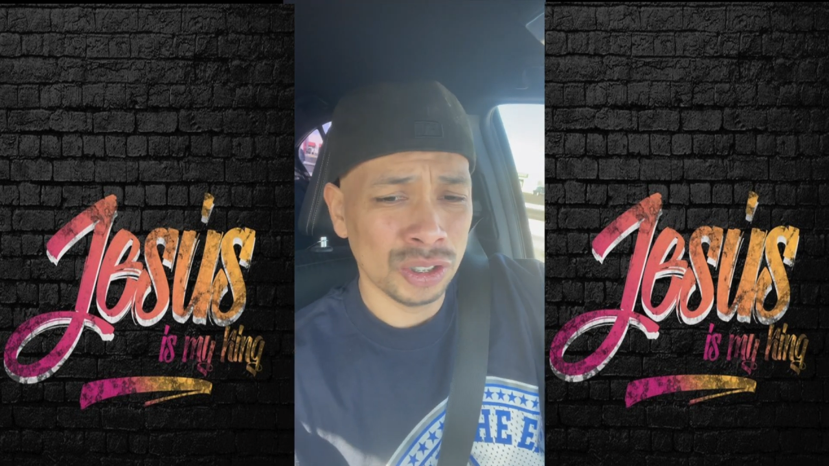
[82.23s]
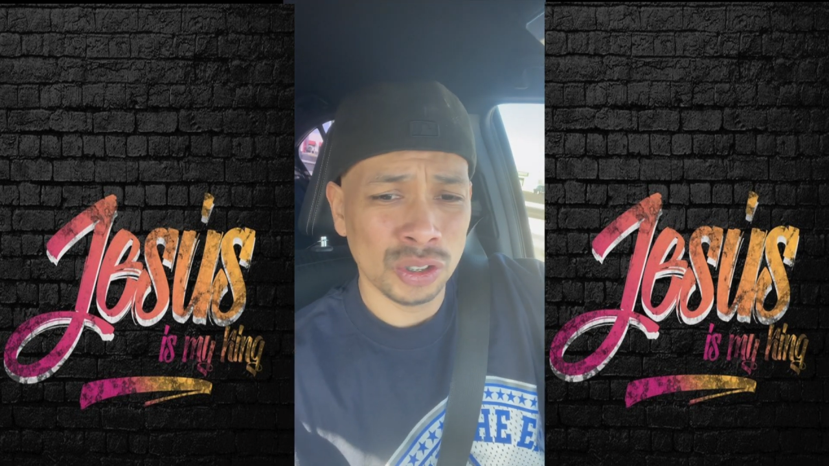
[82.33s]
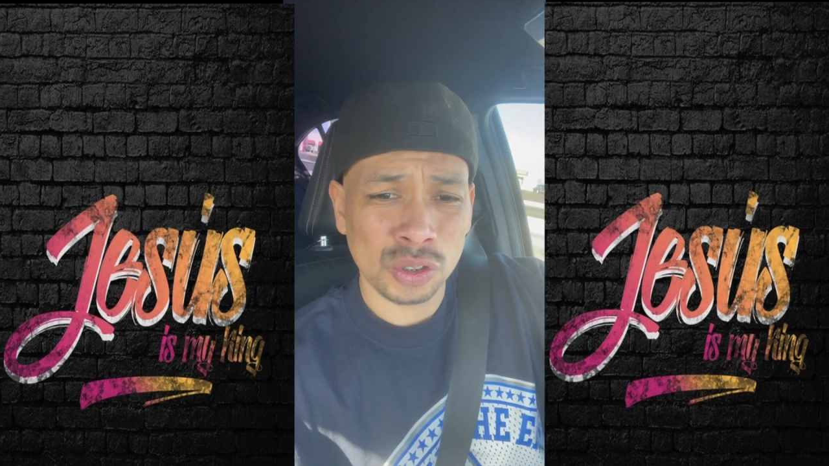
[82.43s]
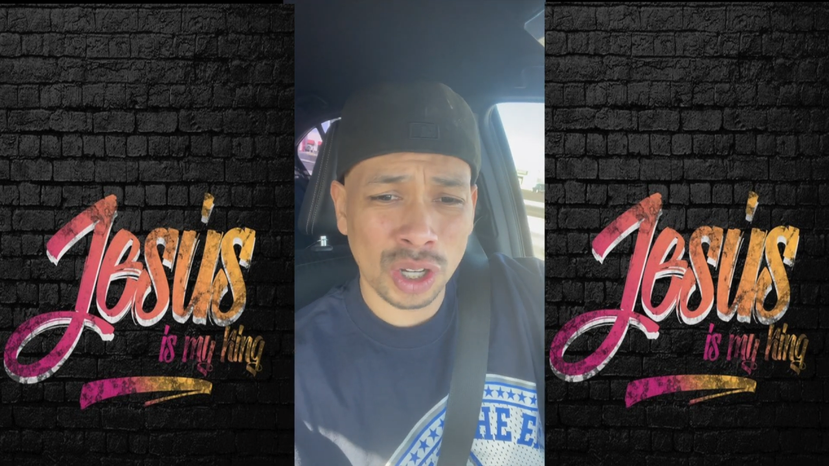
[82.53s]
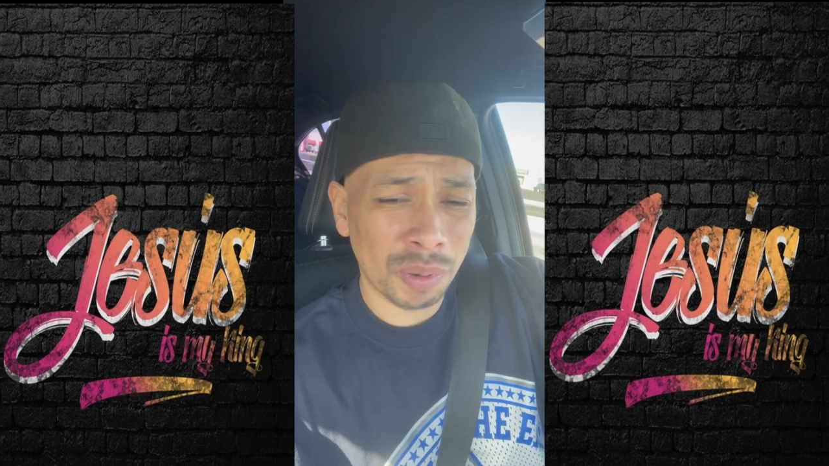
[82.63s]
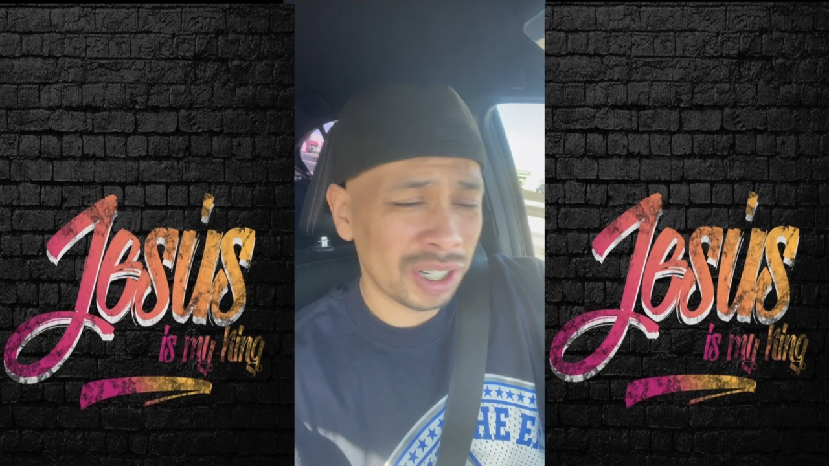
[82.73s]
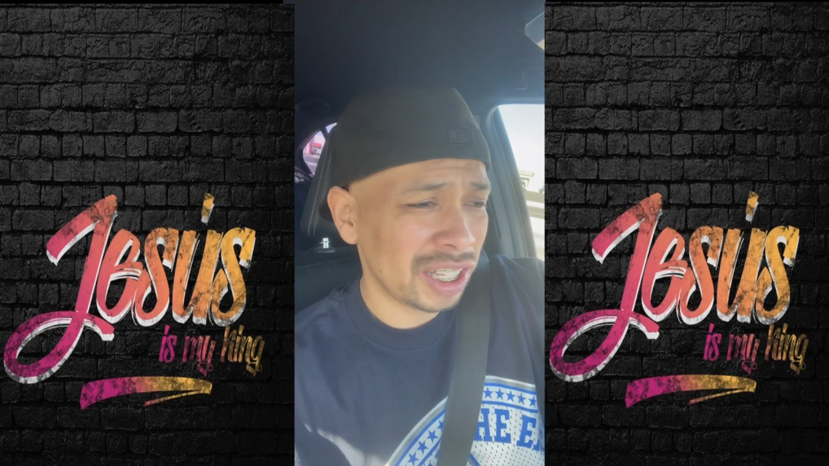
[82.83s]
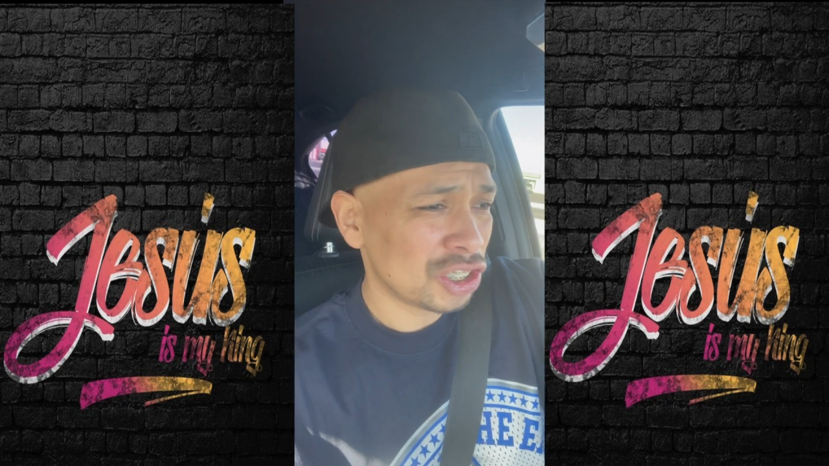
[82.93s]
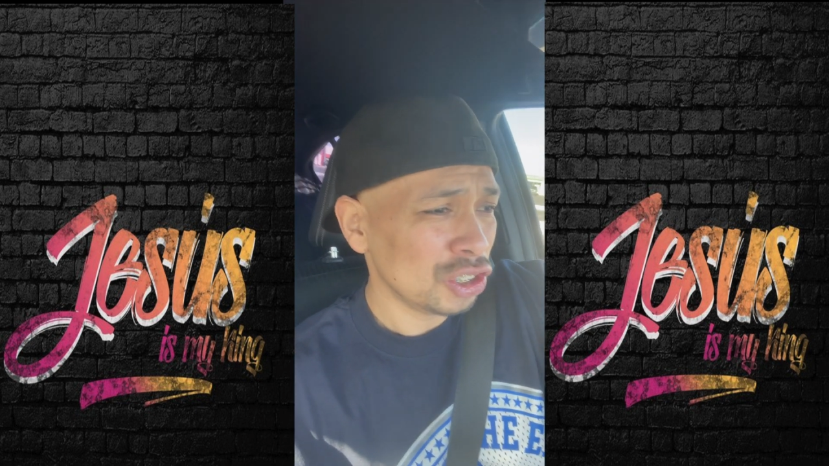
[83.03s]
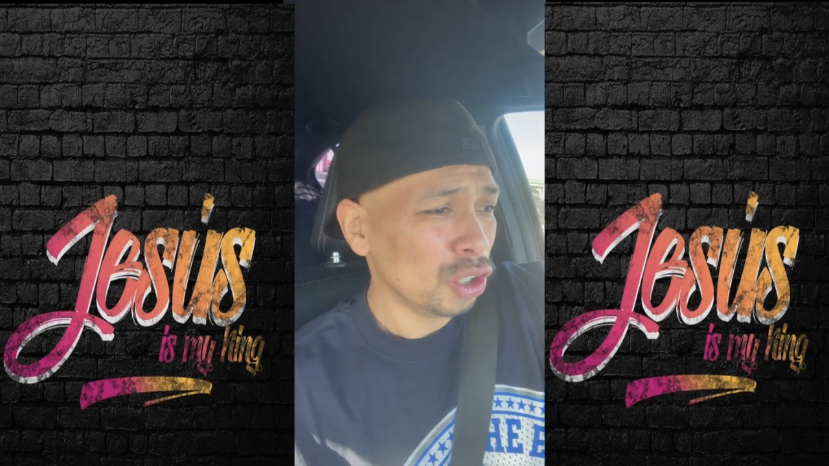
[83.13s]
So I want to
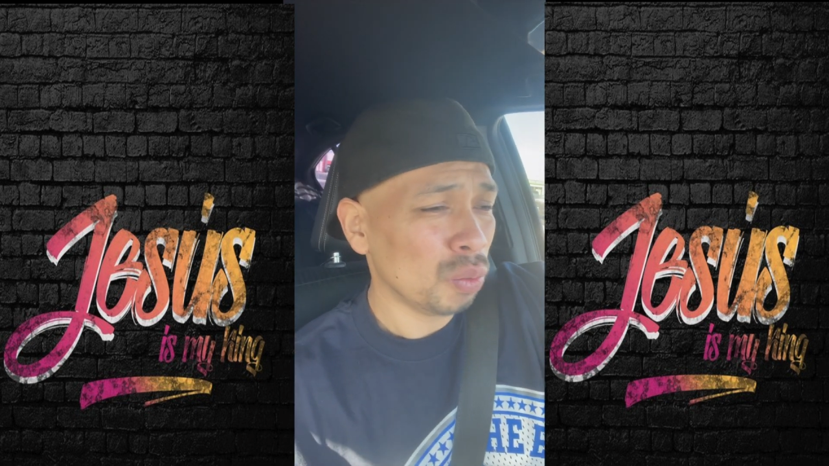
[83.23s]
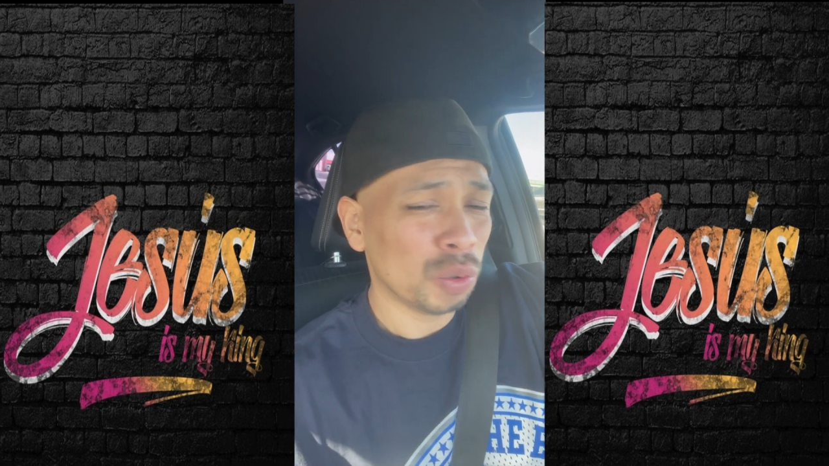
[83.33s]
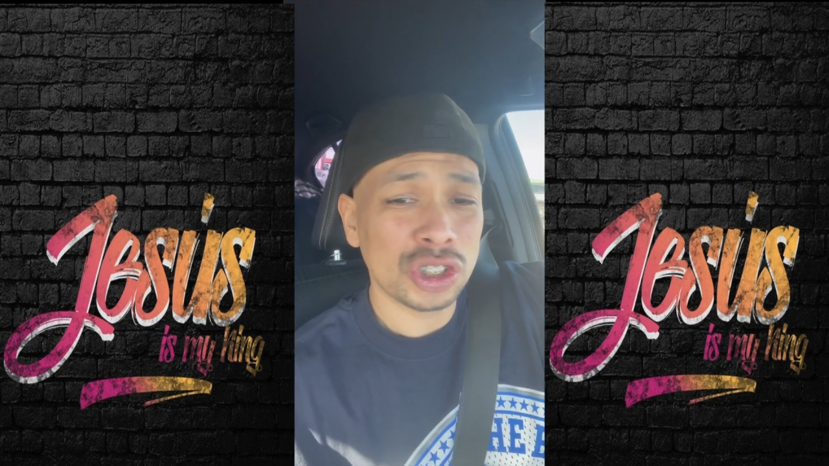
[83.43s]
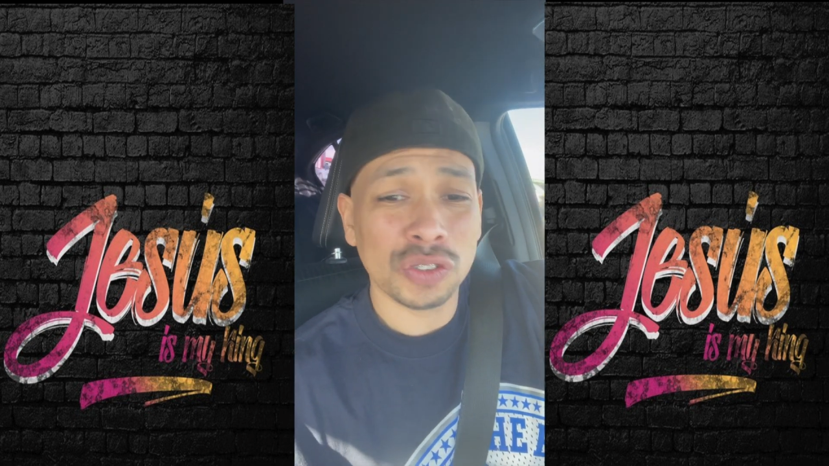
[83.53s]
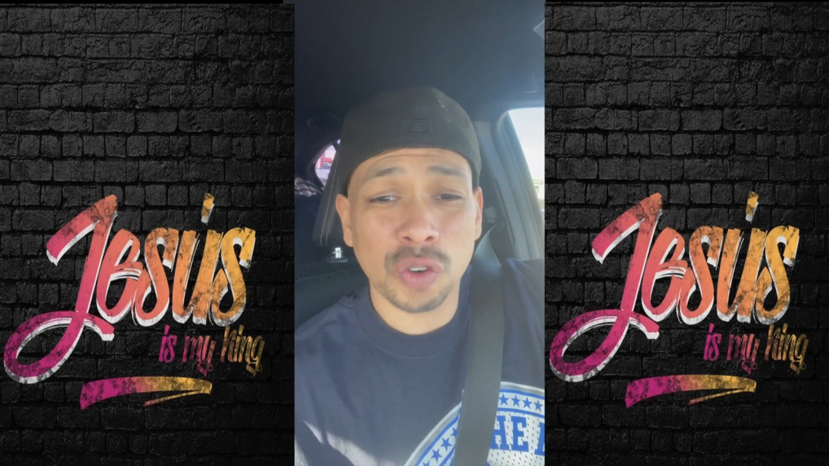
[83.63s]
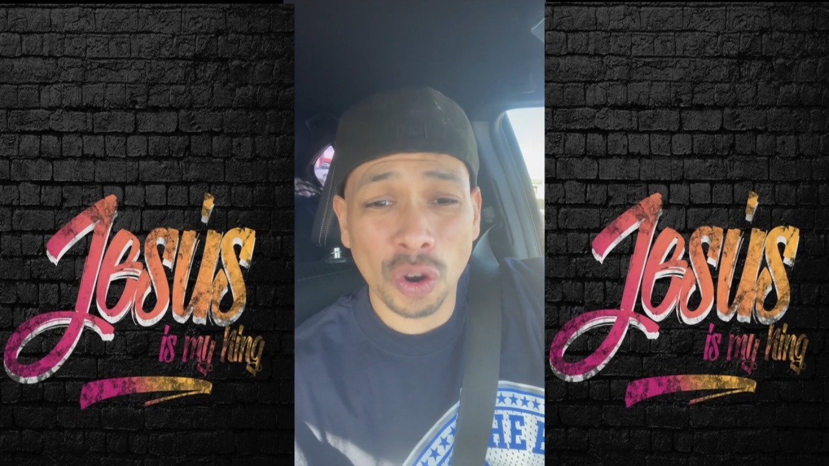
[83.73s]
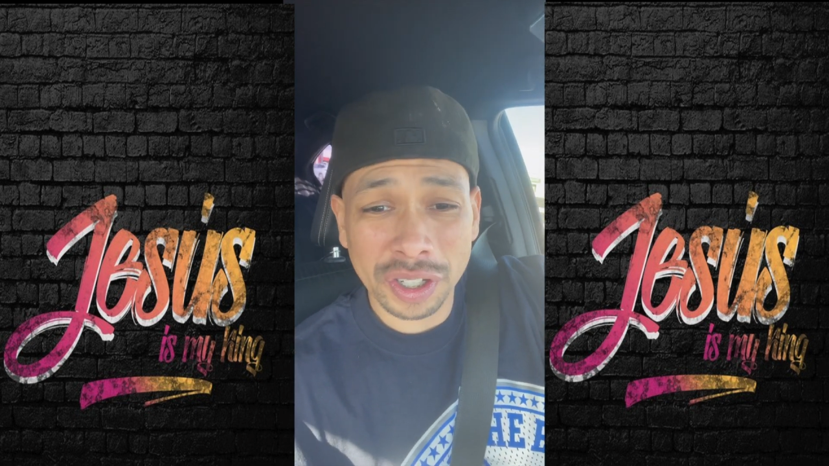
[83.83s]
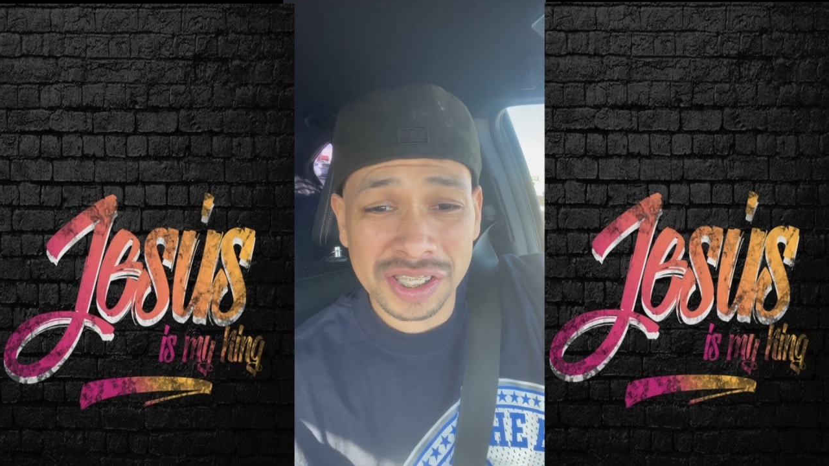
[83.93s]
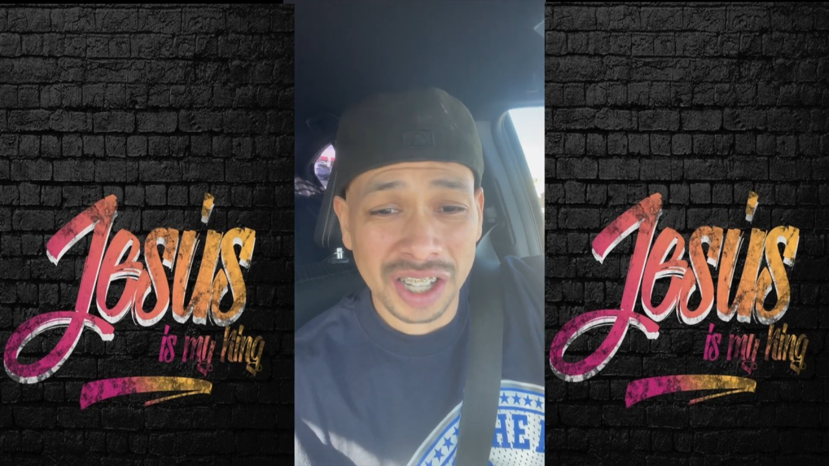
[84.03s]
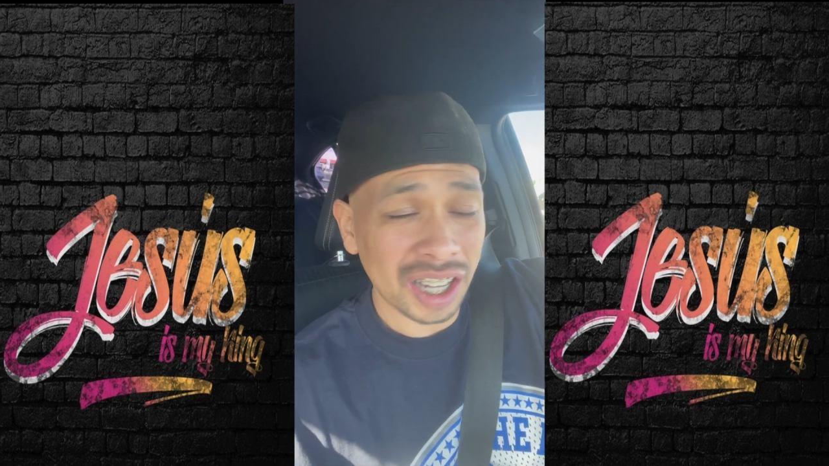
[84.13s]
let you know what you
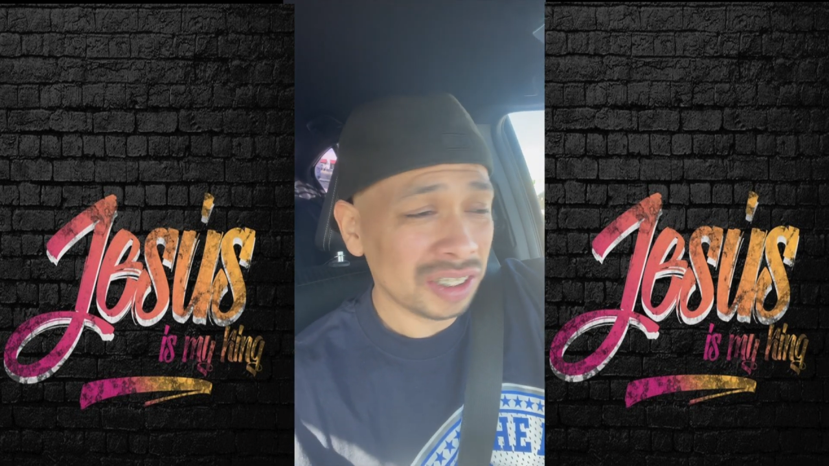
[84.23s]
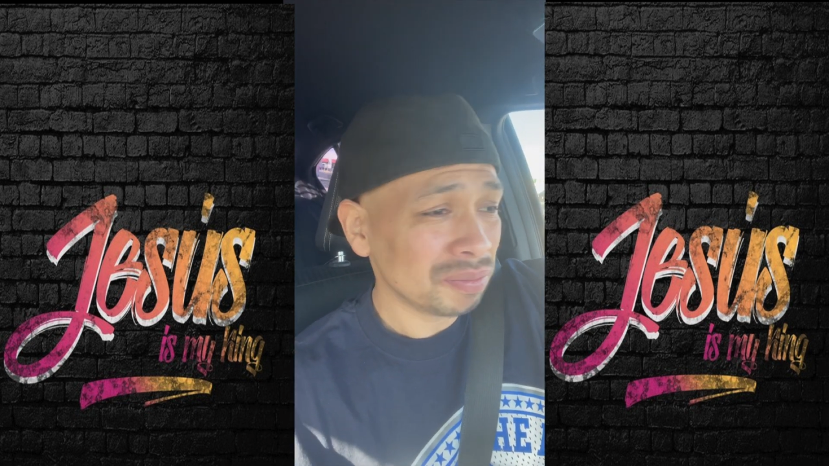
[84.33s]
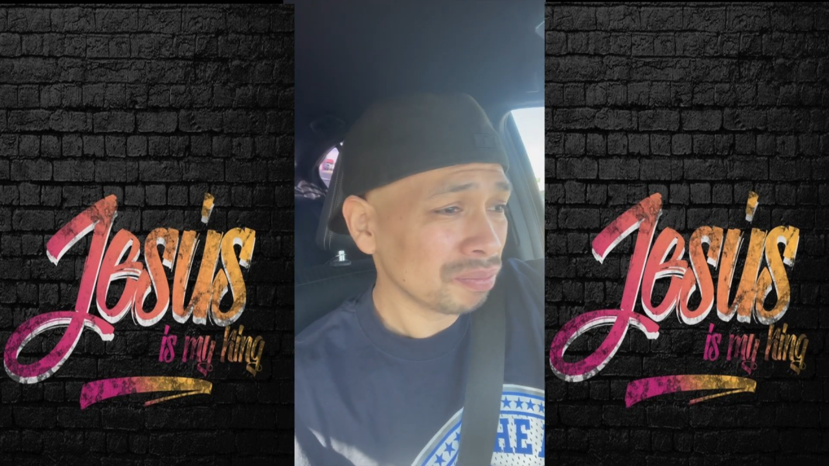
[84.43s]
focus on